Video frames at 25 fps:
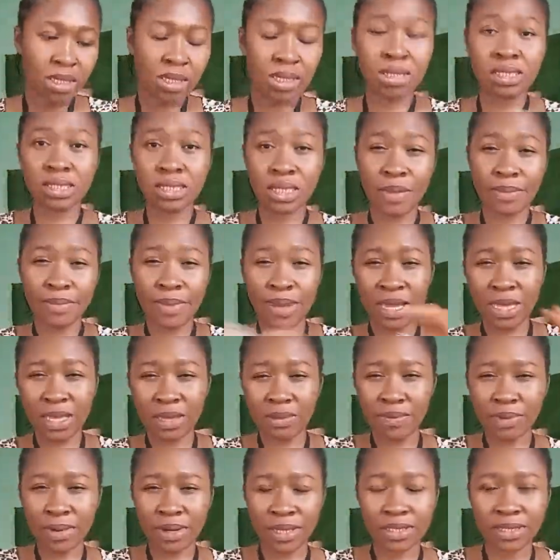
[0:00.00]
This is a
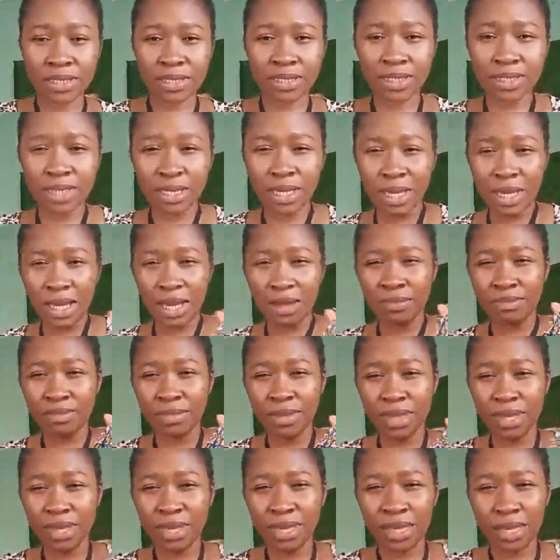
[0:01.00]
baggy pant I'm
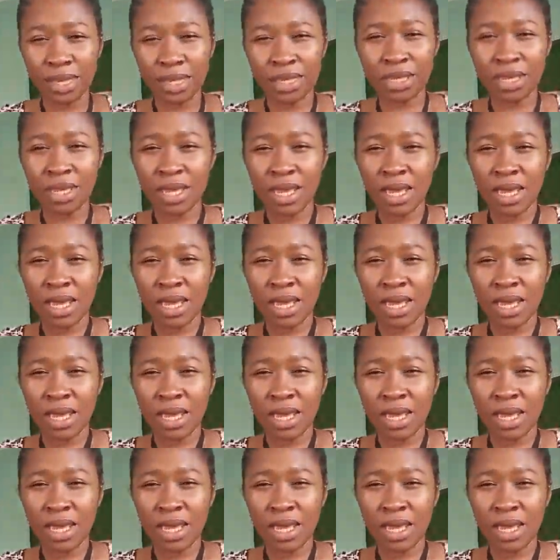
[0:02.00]
making.